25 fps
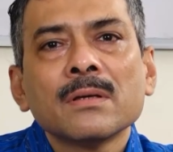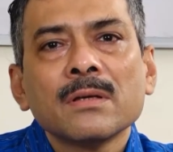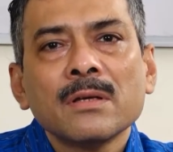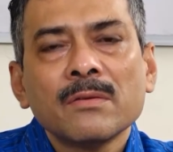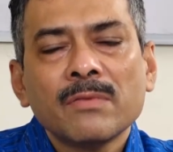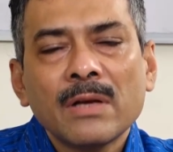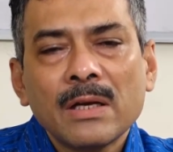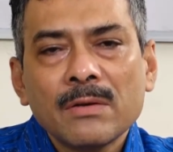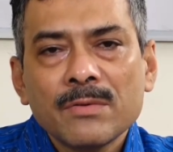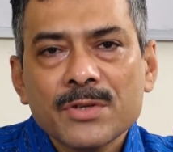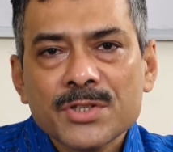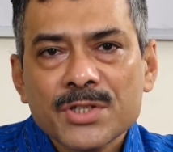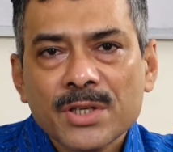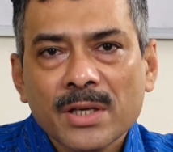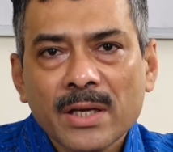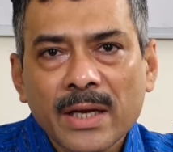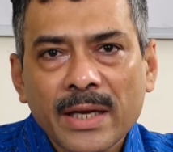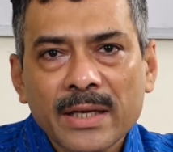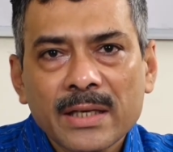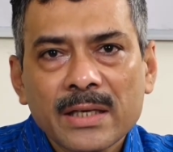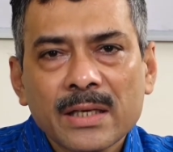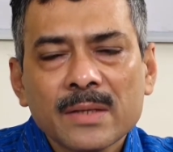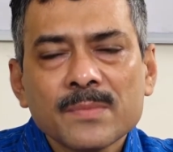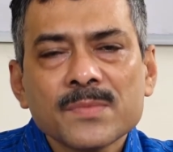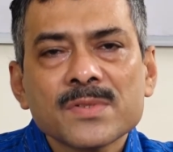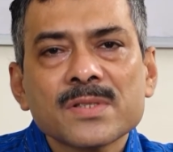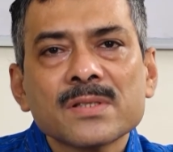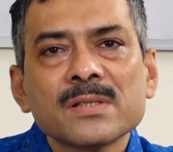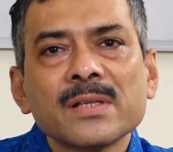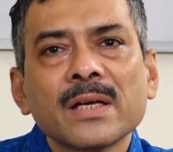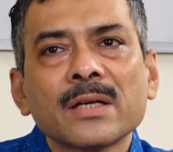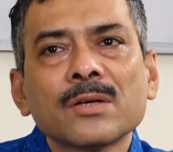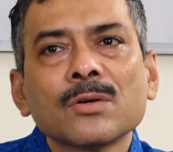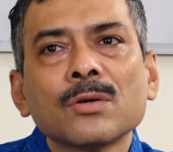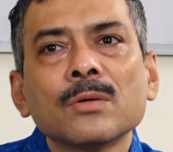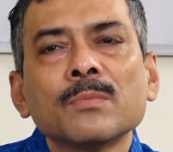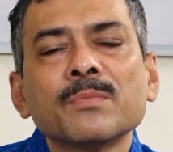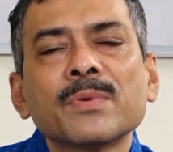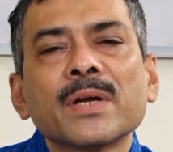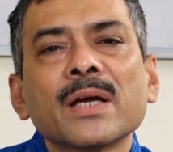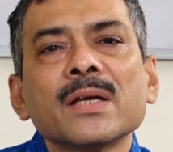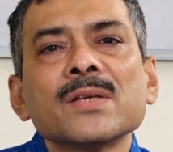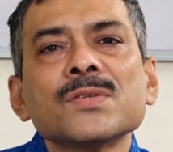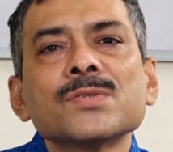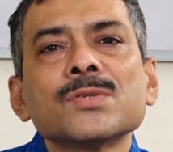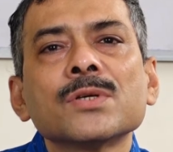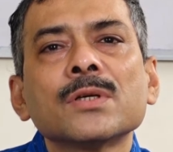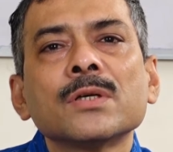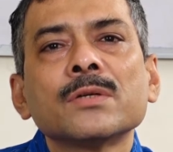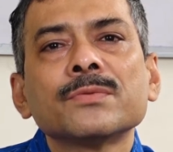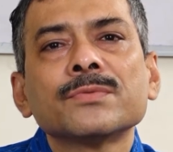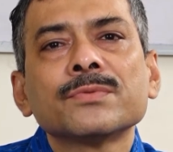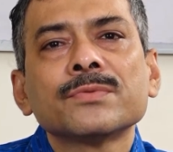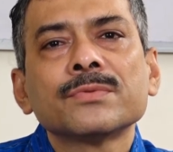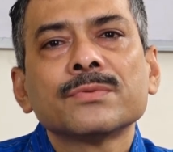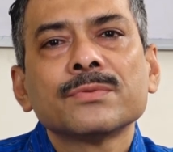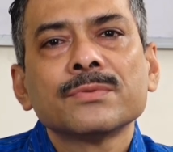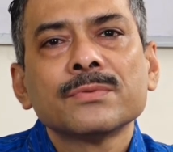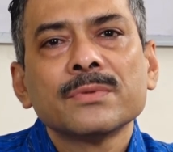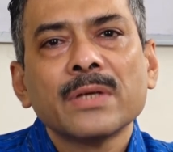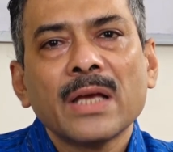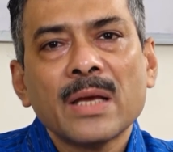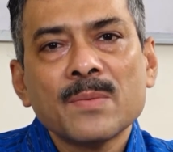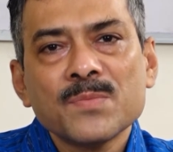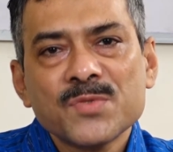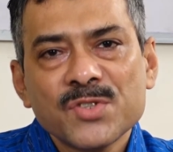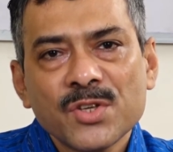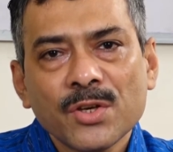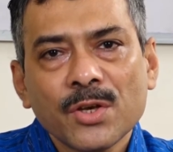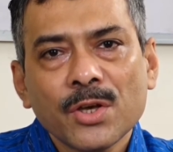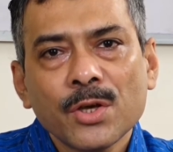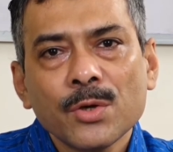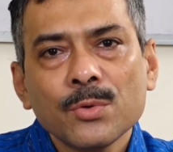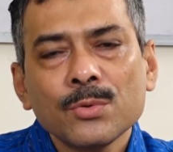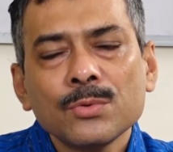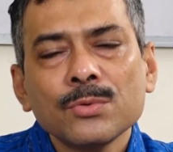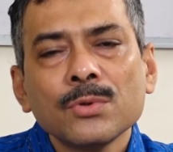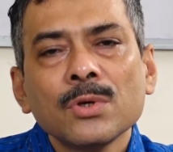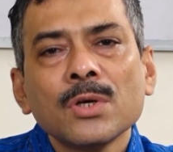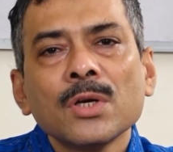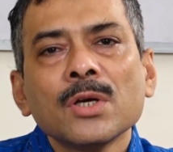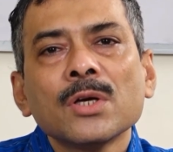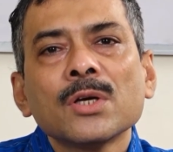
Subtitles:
evaluation items that comprise of MCQ,